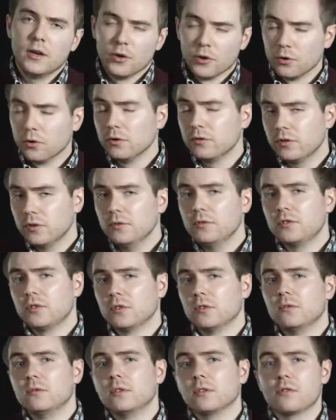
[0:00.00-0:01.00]
All too
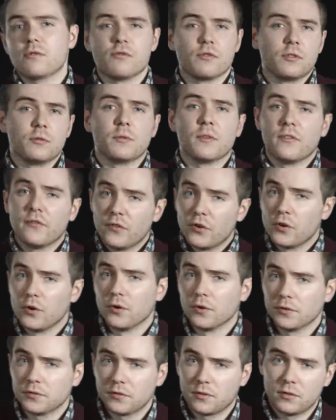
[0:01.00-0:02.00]
soon, the crew were
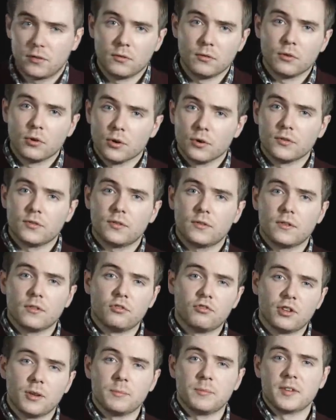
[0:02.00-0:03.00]
forced to cut the
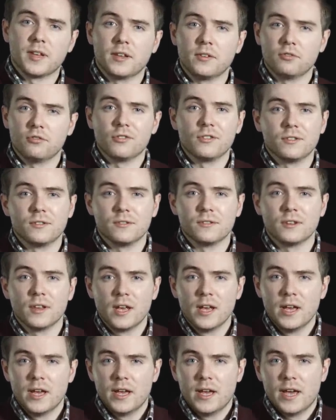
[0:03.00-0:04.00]
ship's engines
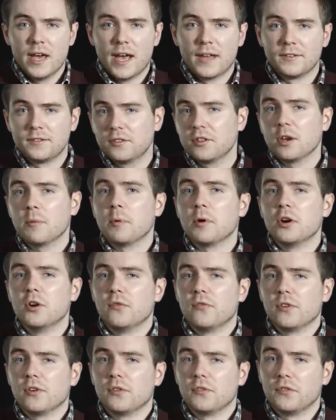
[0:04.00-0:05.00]
and stop
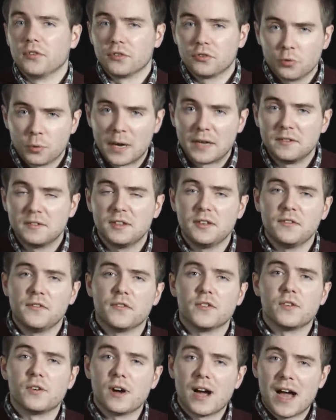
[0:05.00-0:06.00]
over for
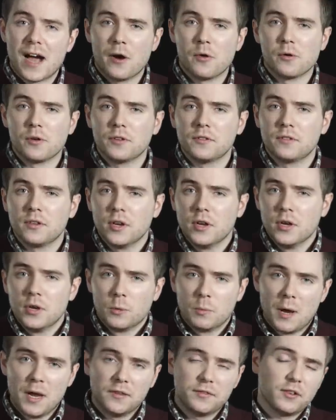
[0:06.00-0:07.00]
24 hours,
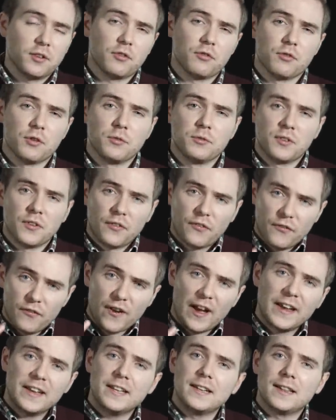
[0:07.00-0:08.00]
whilst the crew
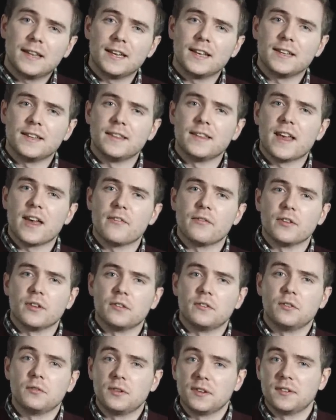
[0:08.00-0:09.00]
defiantly
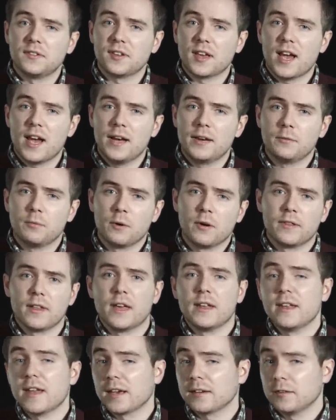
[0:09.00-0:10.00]
endeavoured to decide what
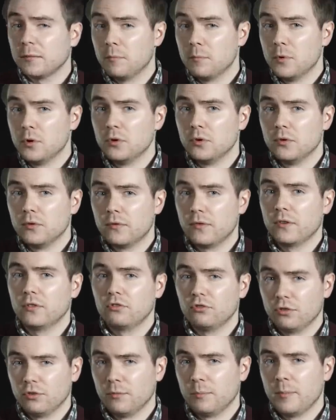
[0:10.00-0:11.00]
their next move
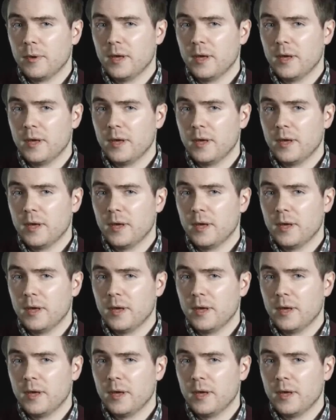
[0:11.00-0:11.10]
should